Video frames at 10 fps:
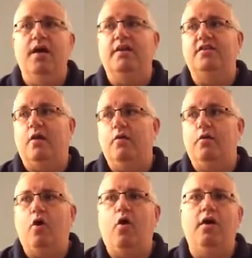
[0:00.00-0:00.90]
a tarot
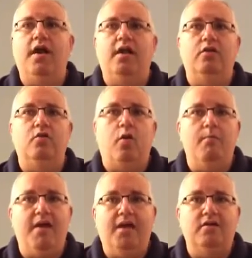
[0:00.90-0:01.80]
card, a
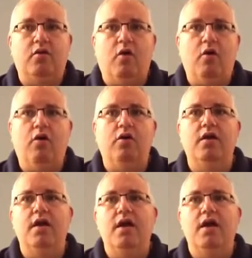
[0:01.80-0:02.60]
Lenormand card,